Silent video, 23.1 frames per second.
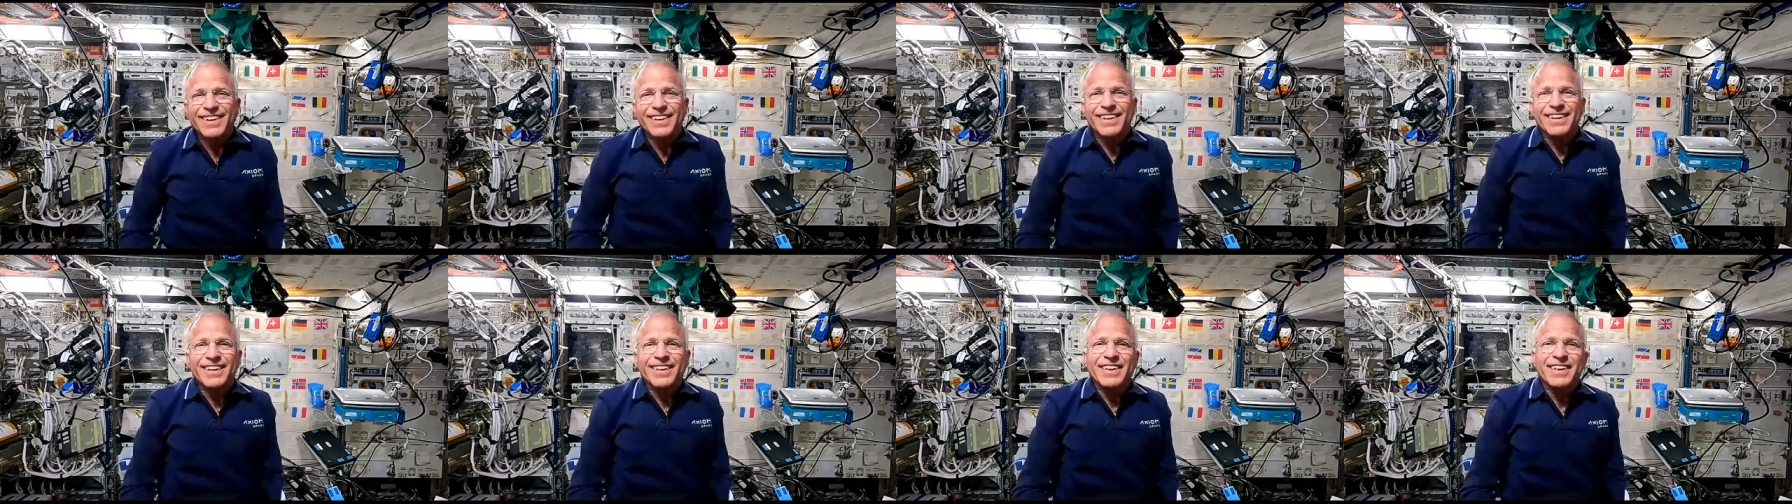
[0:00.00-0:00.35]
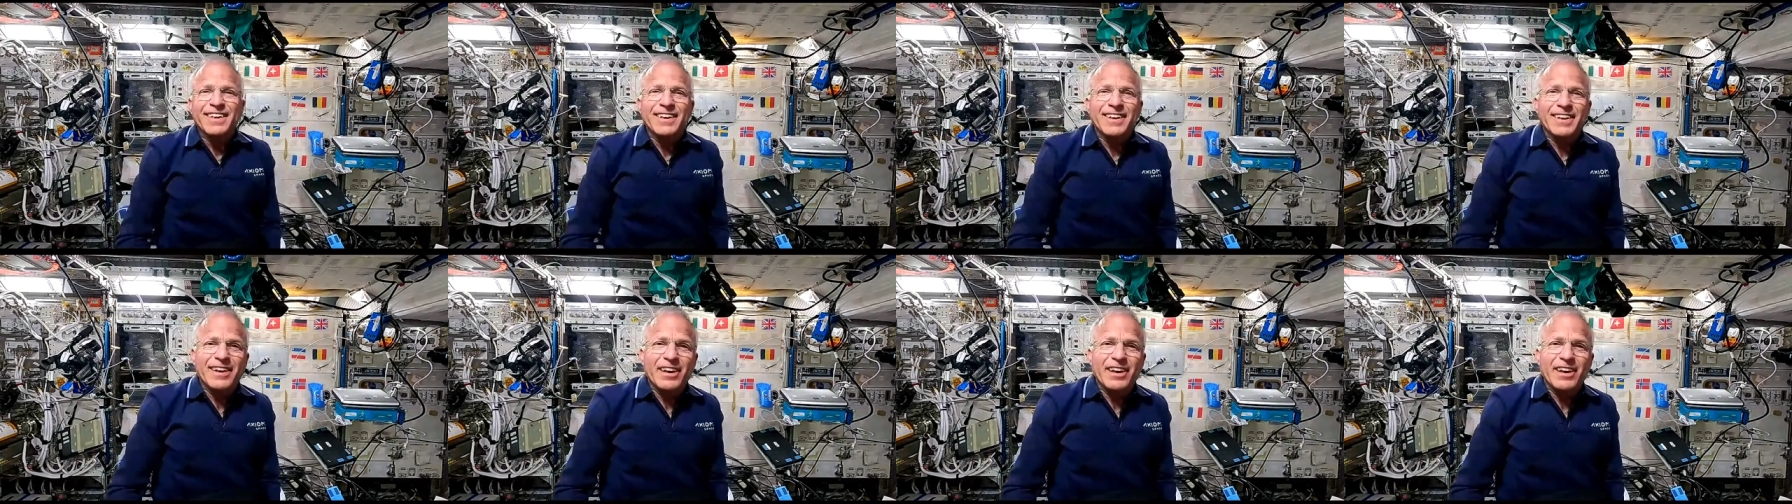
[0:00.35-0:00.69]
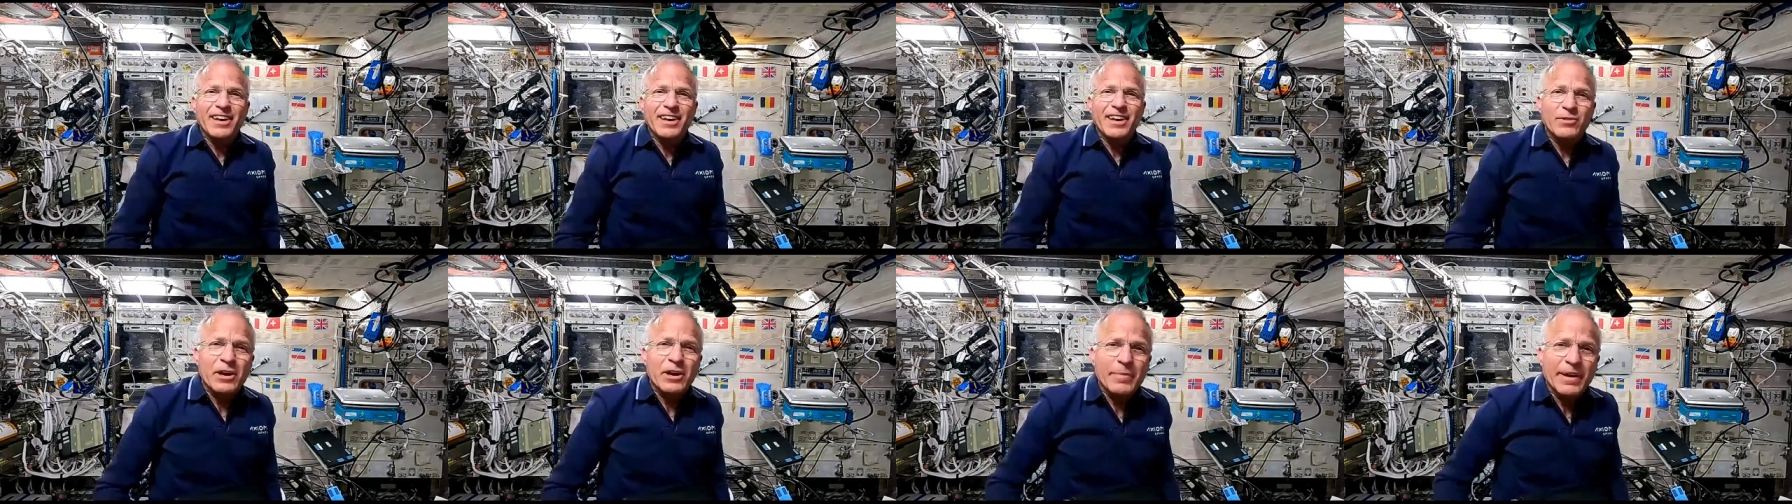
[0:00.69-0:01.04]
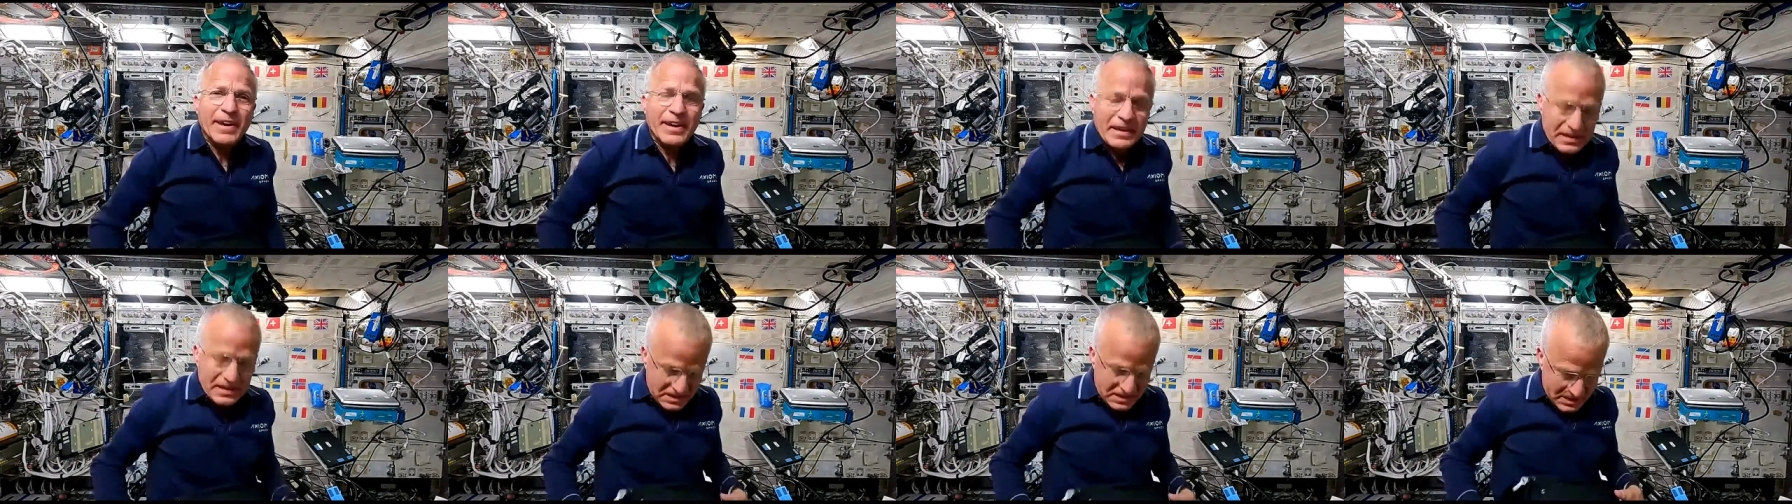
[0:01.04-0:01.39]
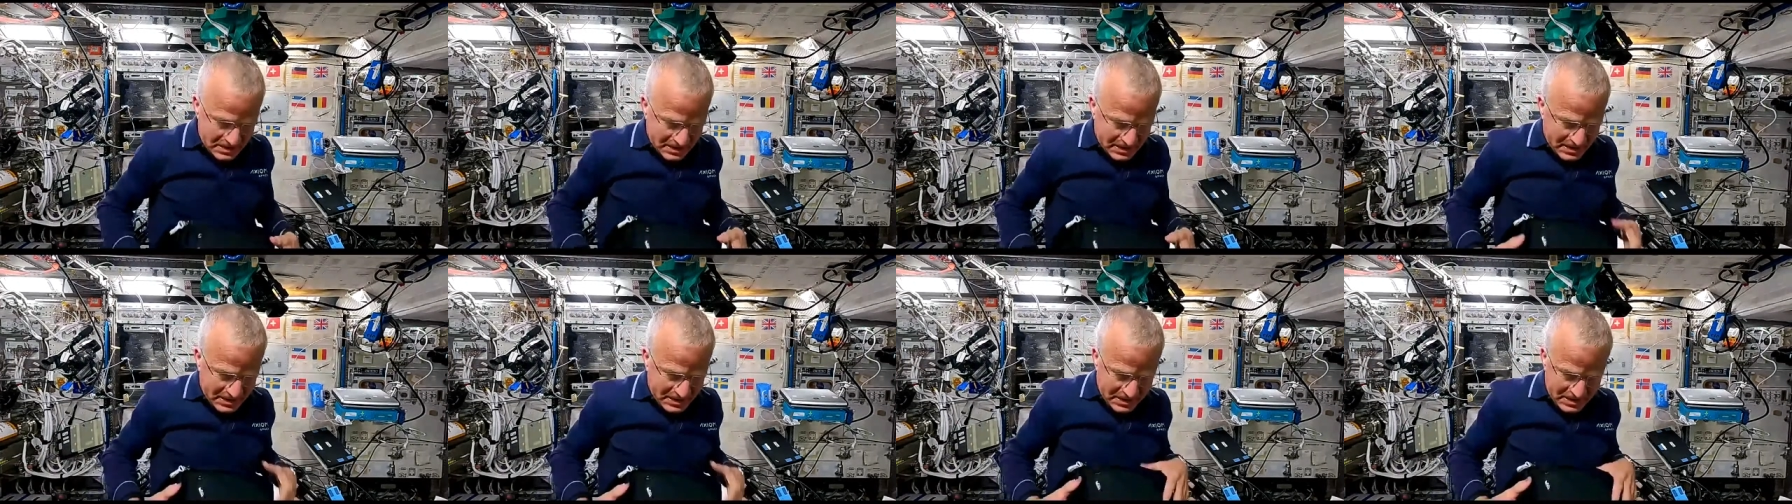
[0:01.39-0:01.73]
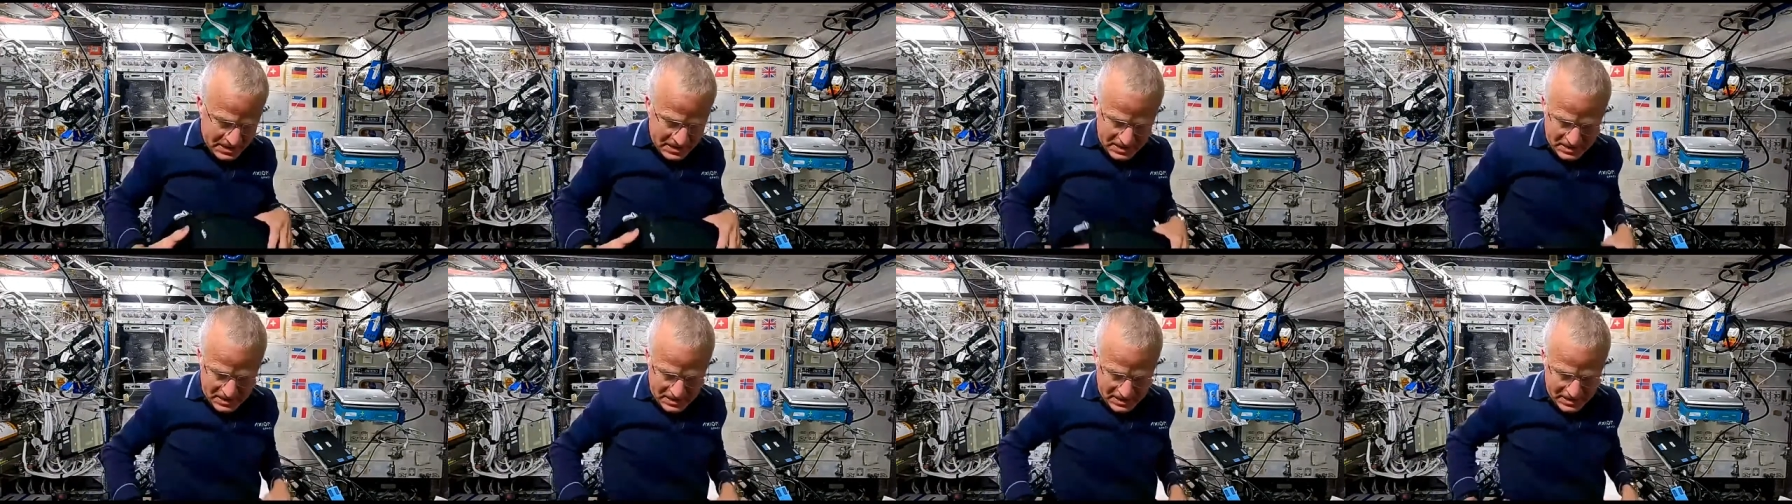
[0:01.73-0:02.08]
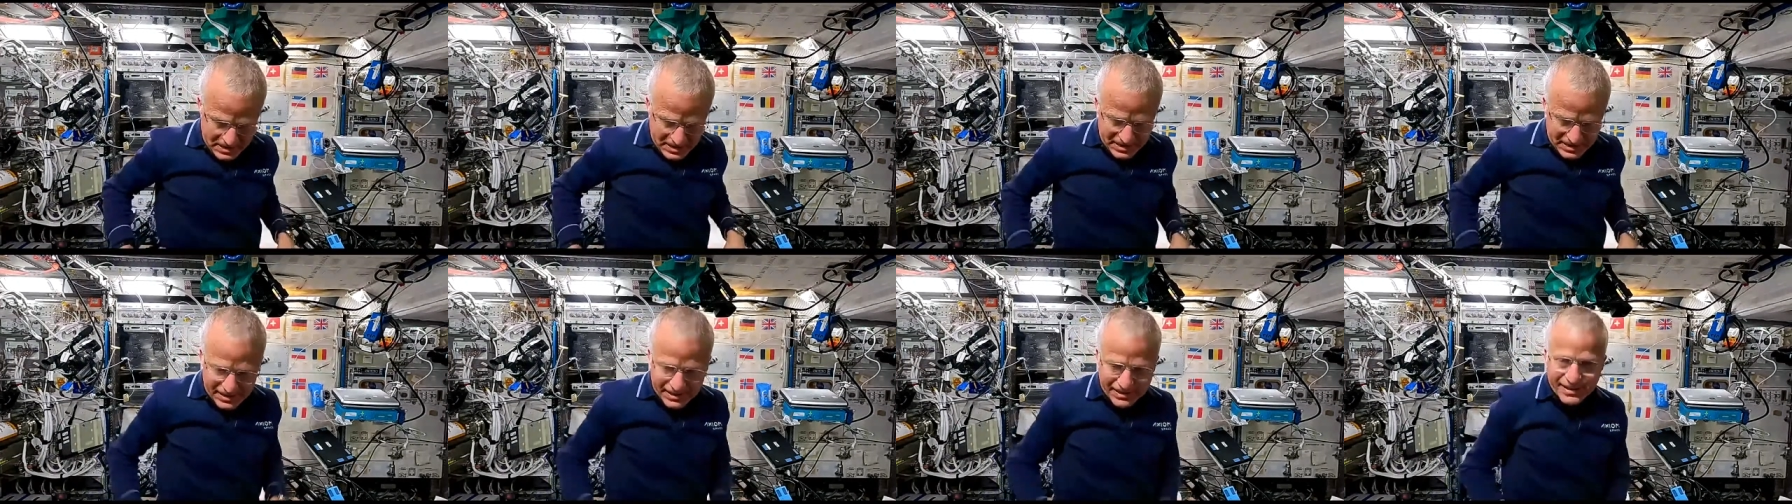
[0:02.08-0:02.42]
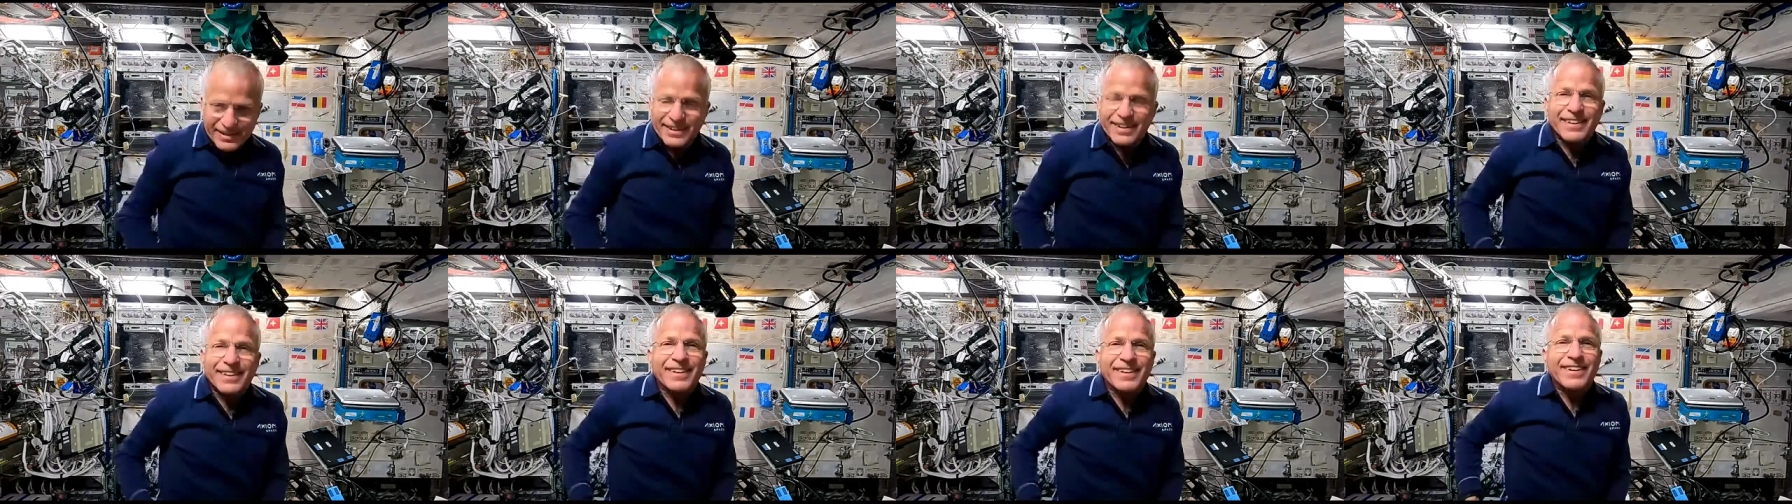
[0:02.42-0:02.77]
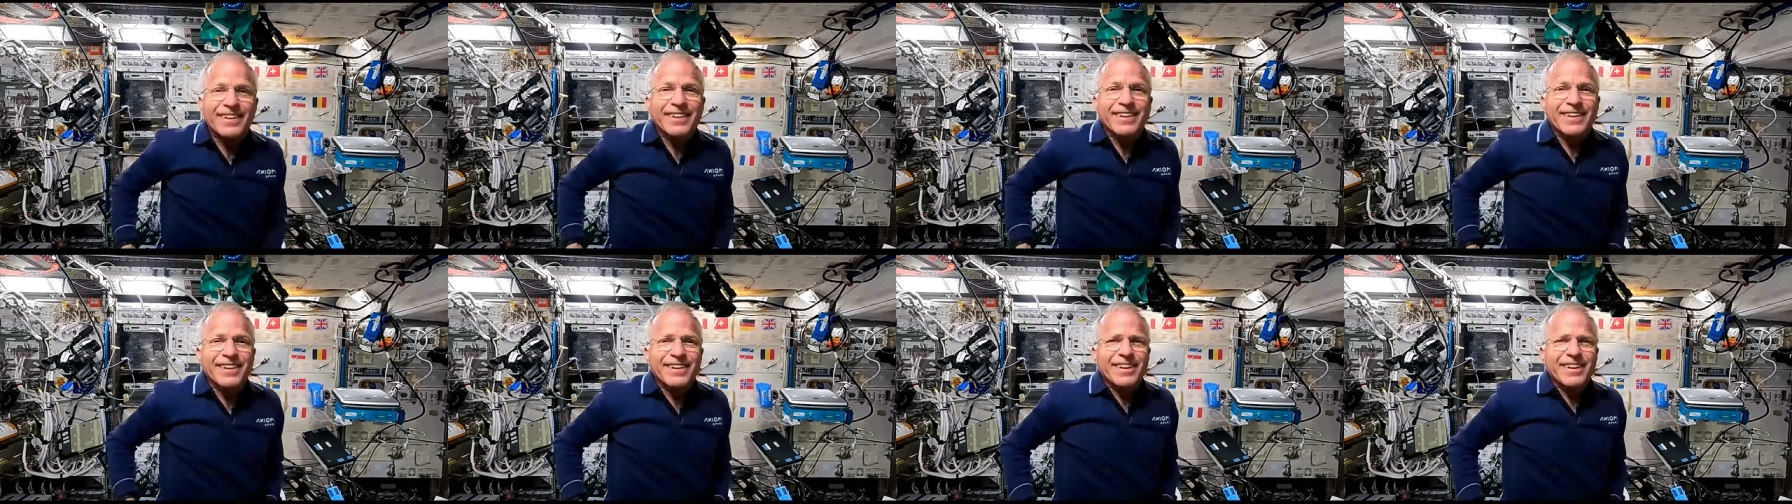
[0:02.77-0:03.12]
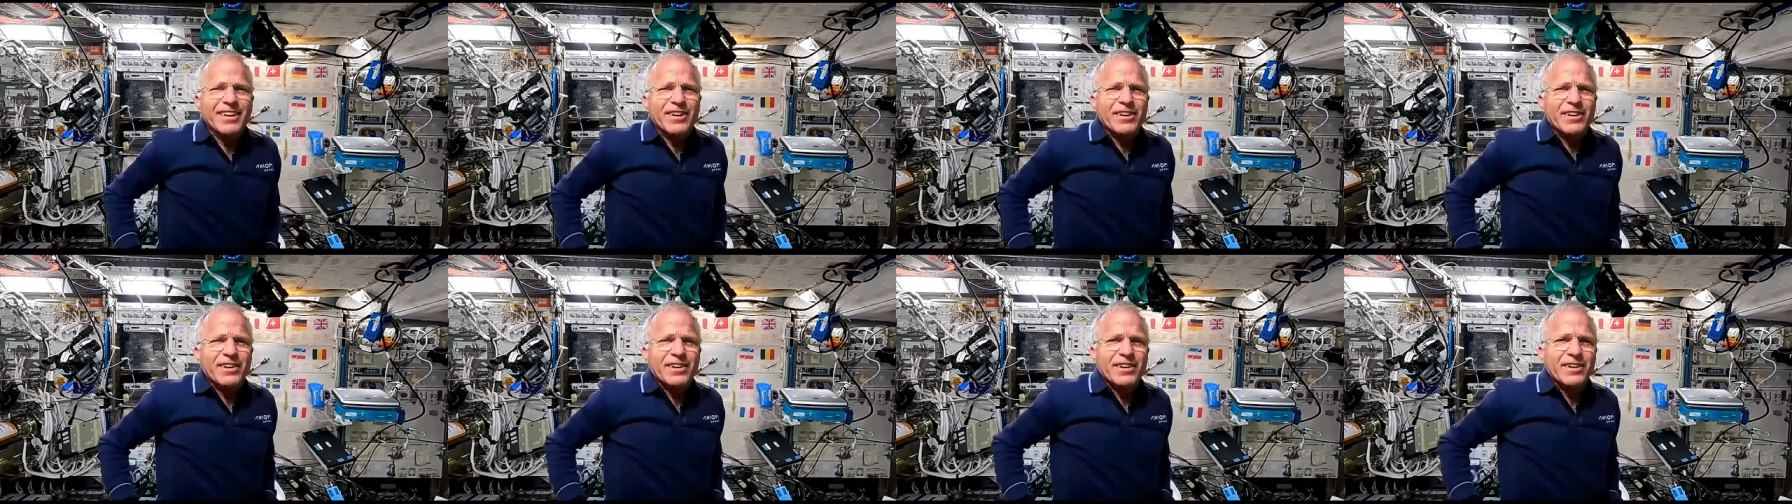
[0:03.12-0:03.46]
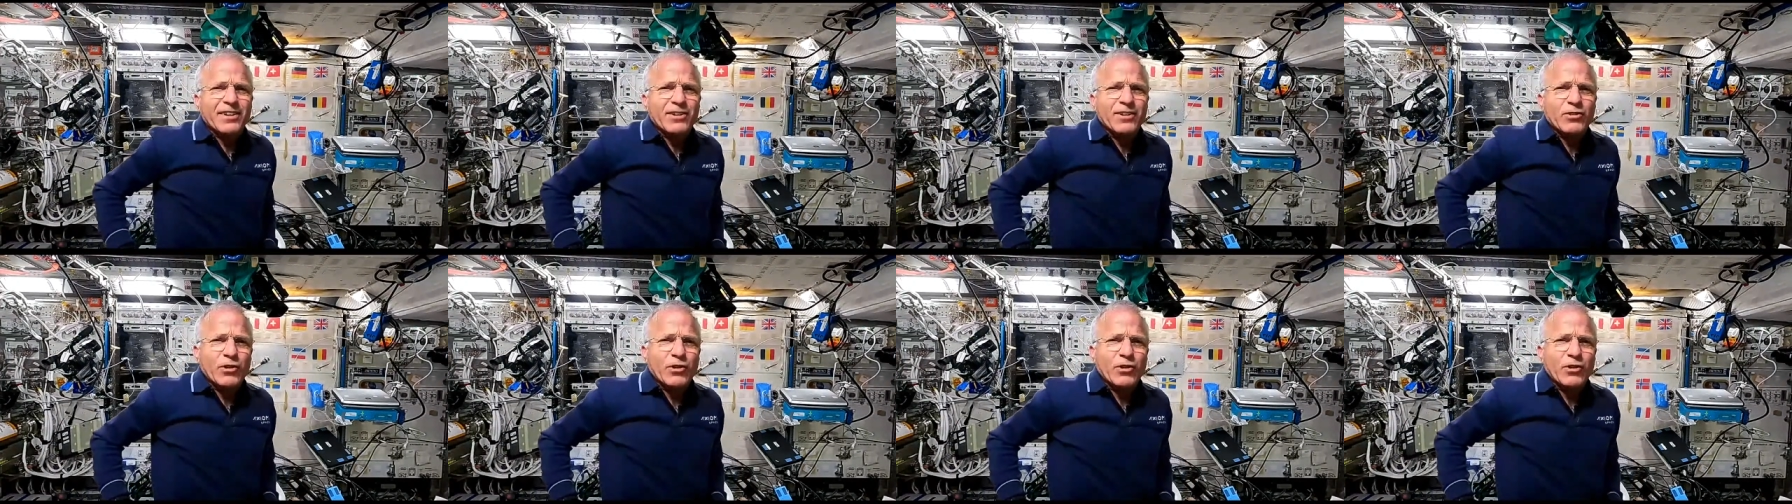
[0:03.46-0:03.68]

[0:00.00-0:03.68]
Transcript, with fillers: Hi, John. How are you doing today? Yes. Can you hear me?